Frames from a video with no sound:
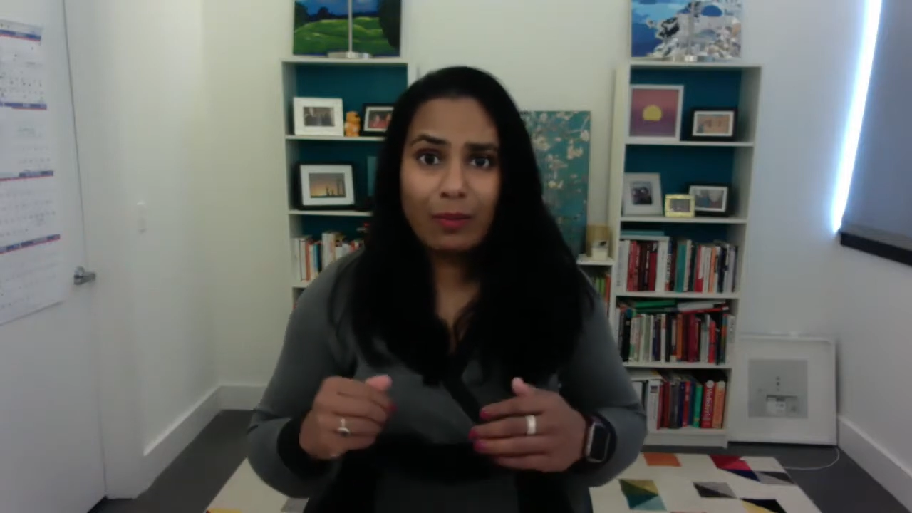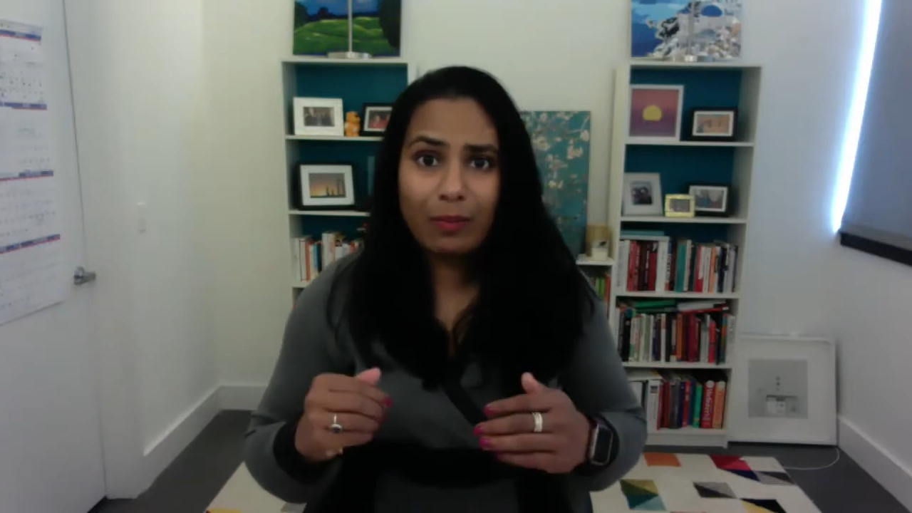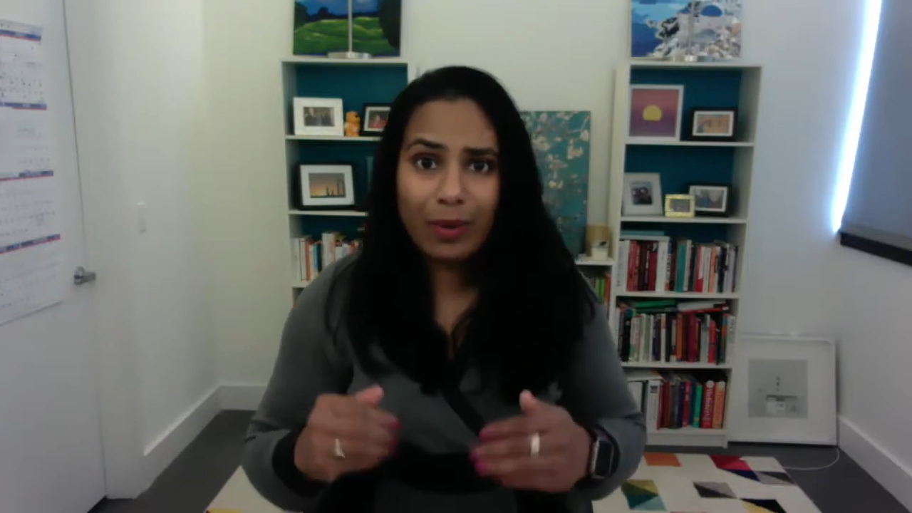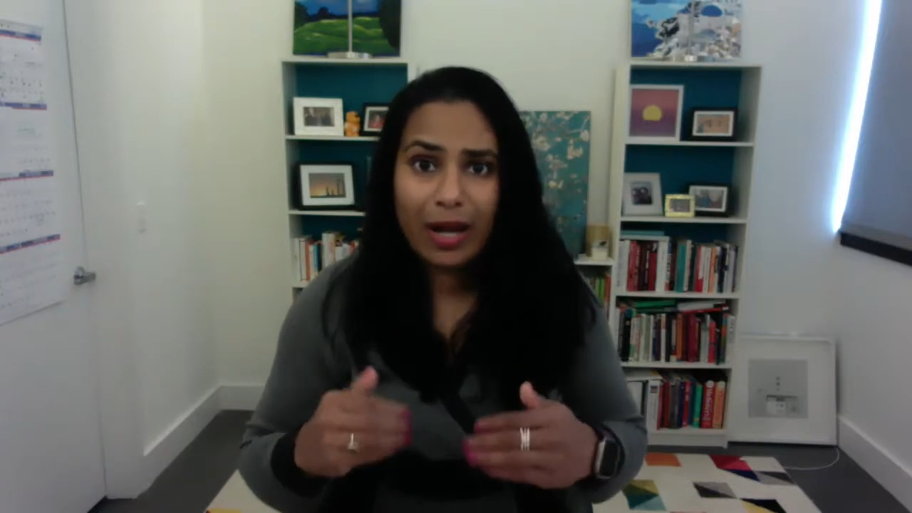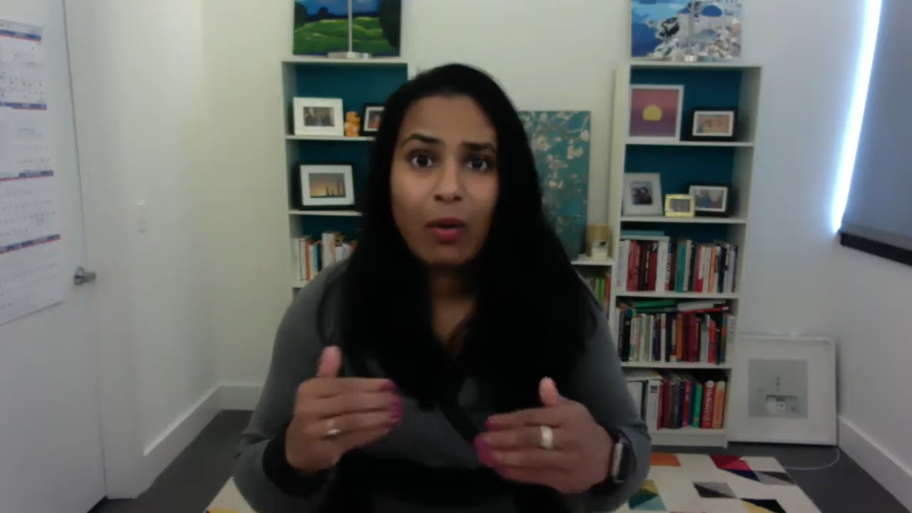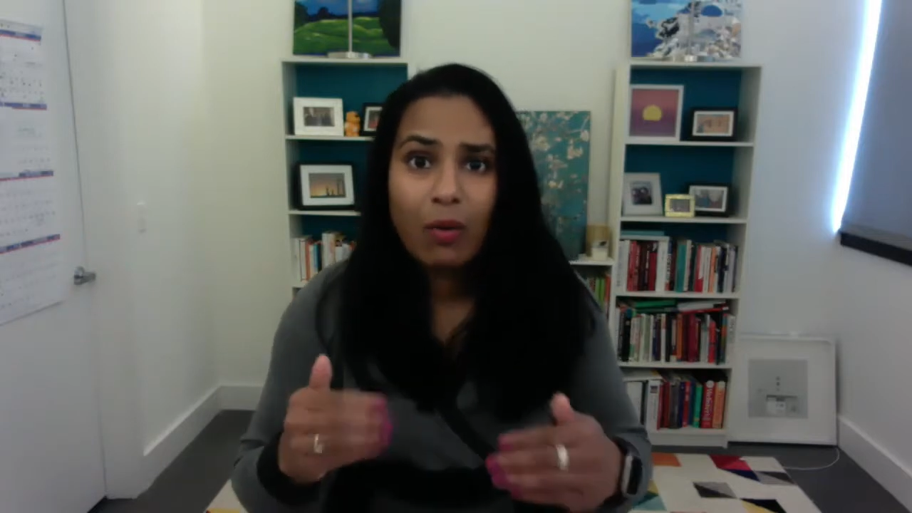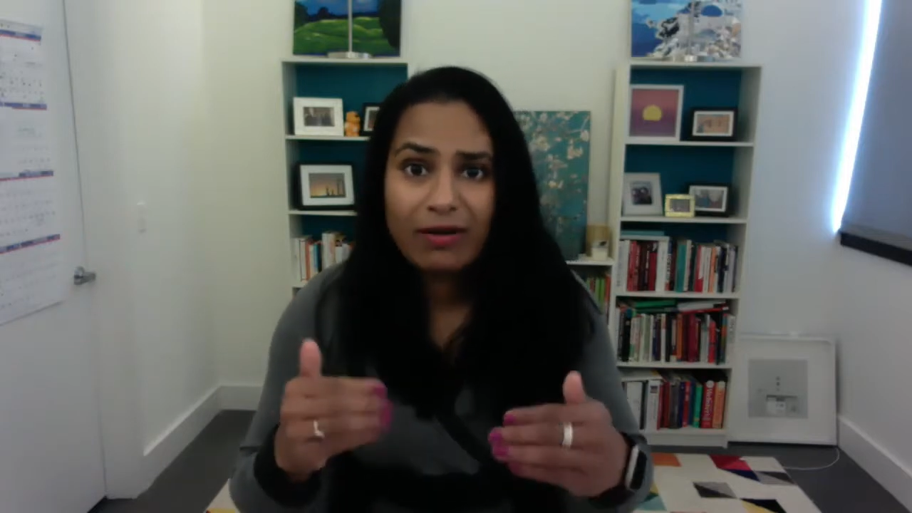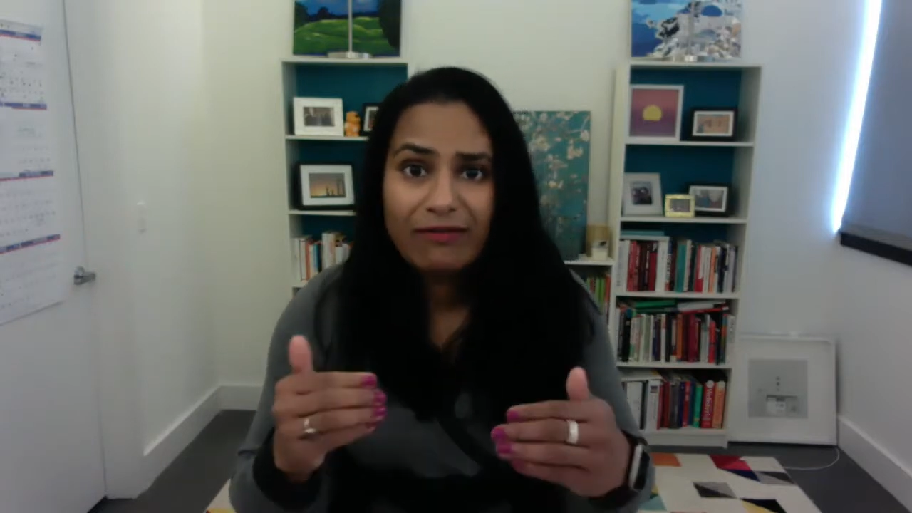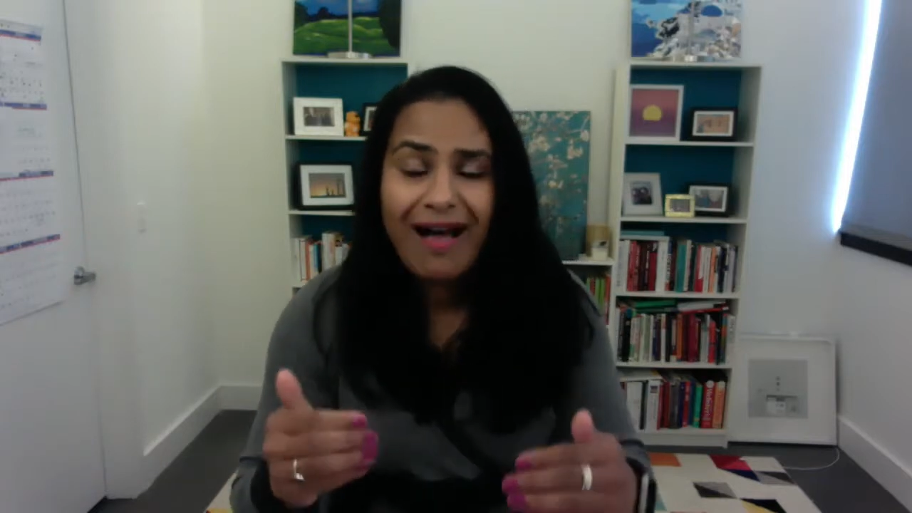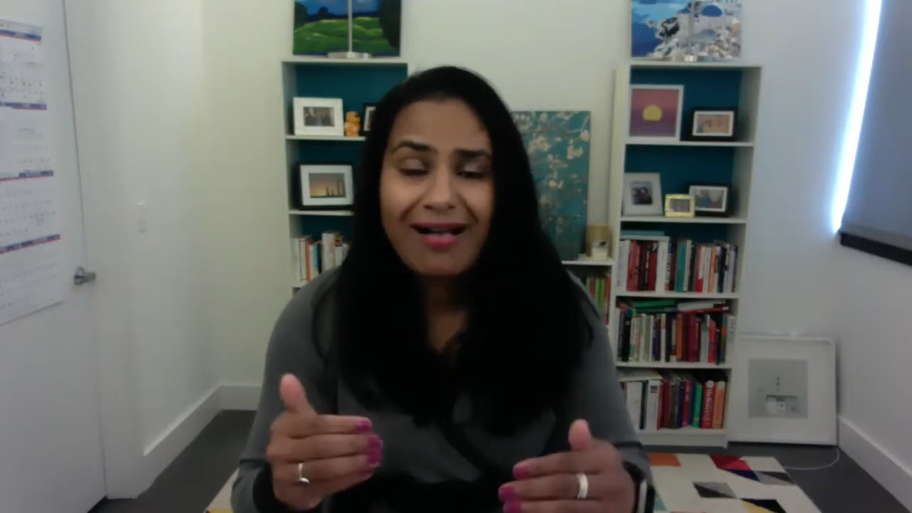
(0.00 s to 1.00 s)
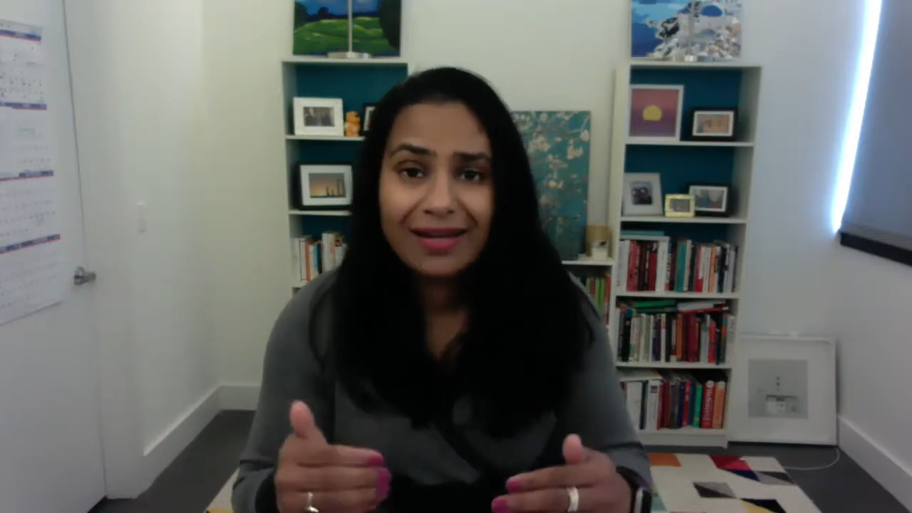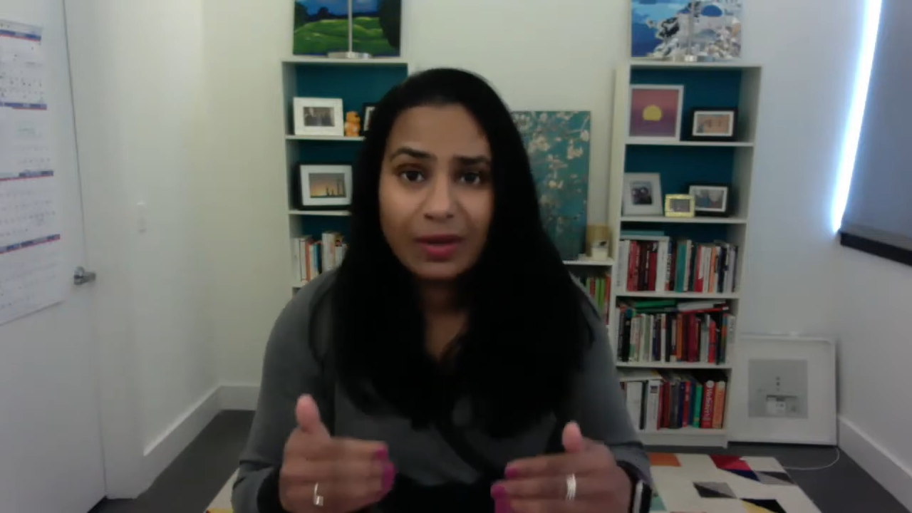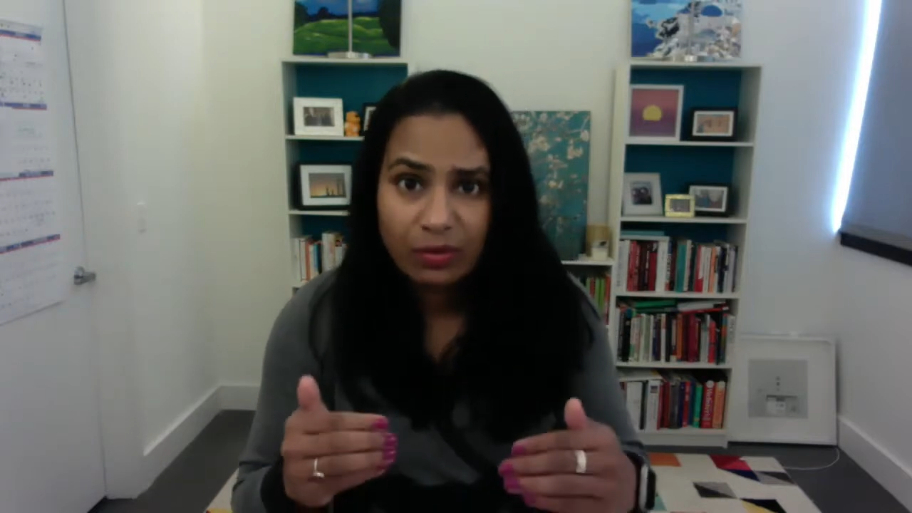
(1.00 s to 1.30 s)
but I want to validate